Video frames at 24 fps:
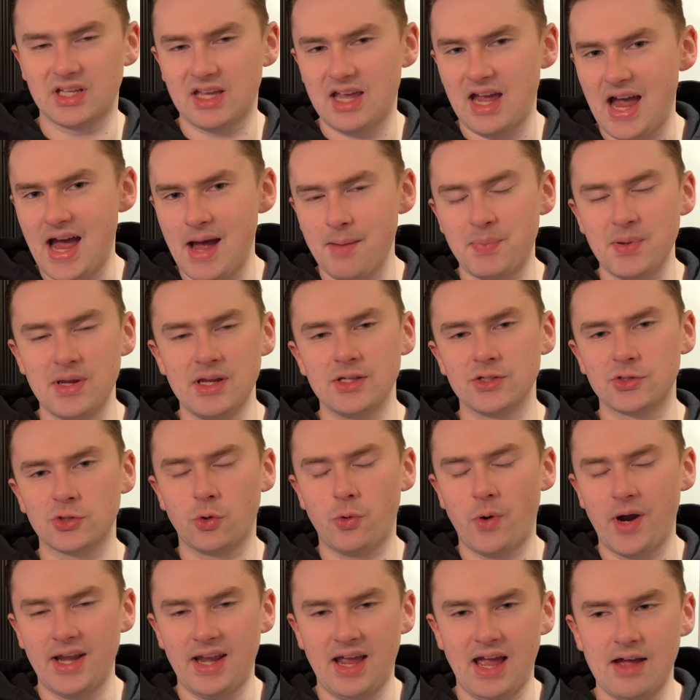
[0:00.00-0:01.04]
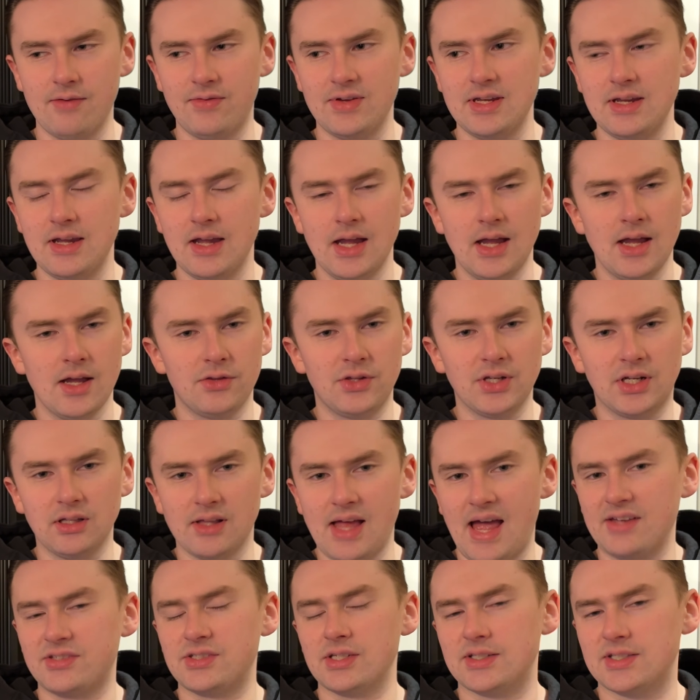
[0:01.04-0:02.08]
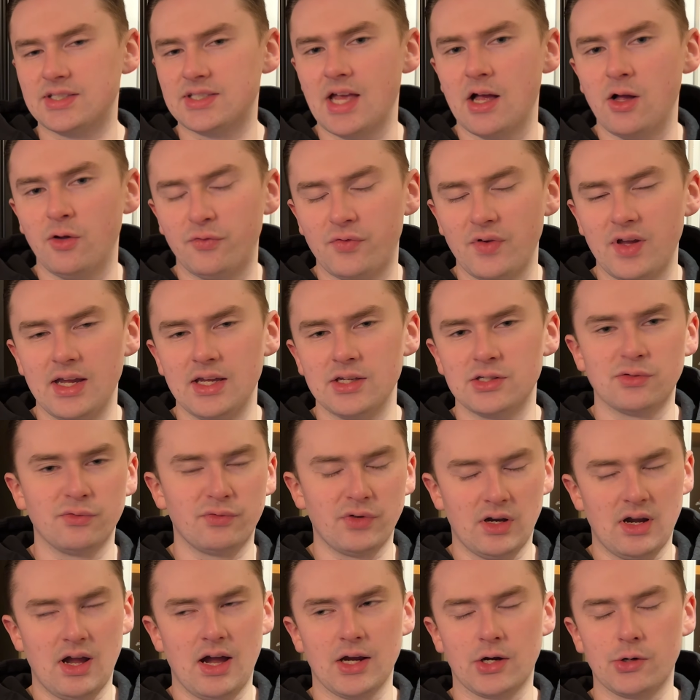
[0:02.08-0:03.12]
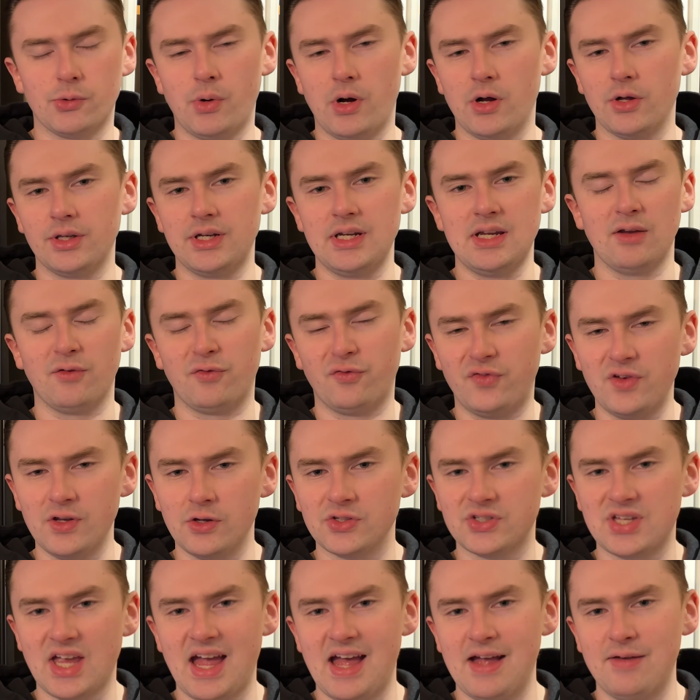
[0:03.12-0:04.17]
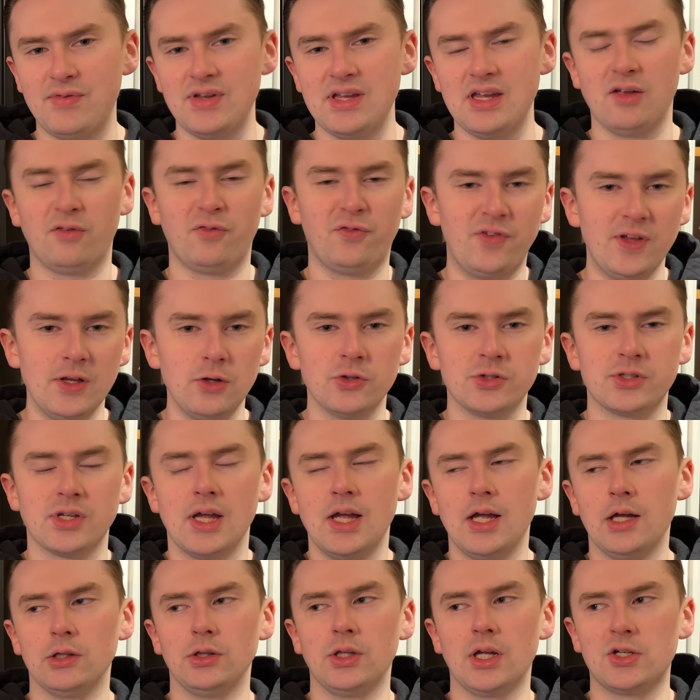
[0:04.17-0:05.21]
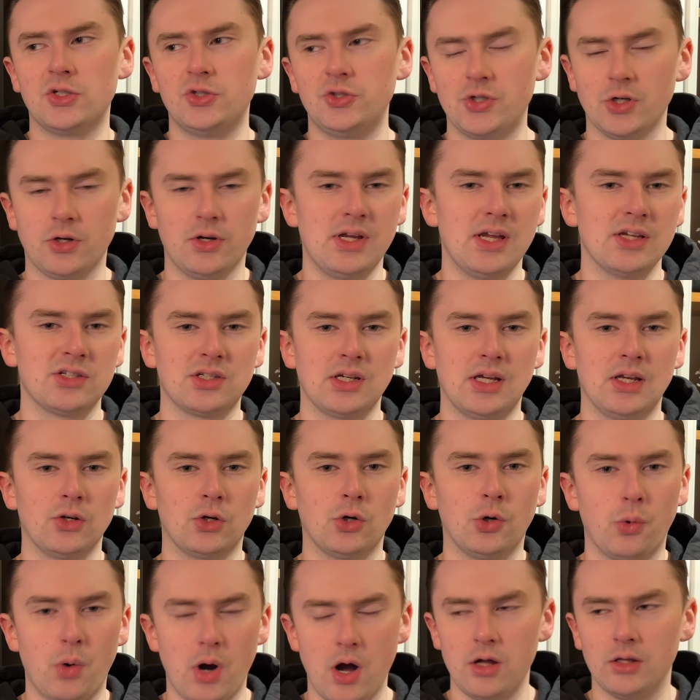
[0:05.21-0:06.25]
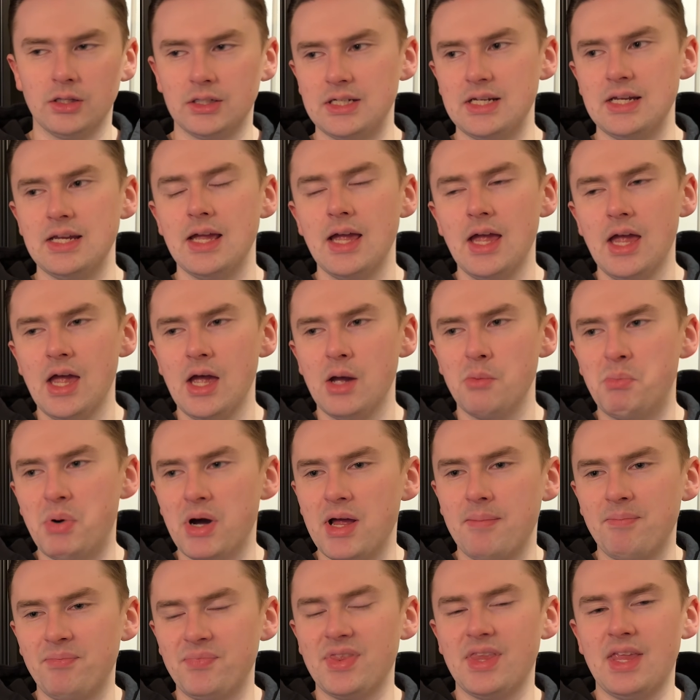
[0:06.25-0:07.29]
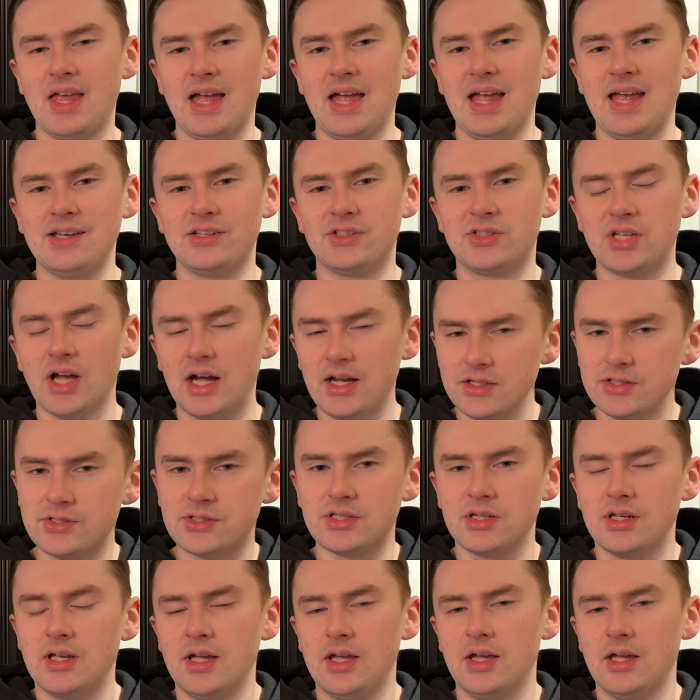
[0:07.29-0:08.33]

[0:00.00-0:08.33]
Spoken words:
cap is quite heavy. The glass itself is very high quality. It feels heavy. It feels luxurious in quality, but it does,